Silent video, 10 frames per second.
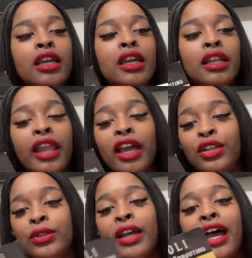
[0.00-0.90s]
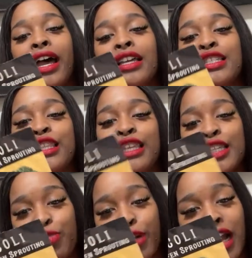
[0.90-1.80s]
Now, you guys, this
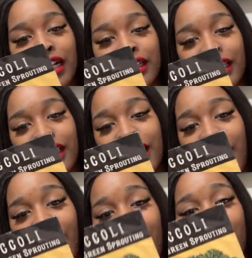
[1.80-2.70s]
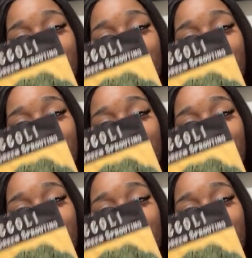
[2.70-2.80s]
broccoli, I have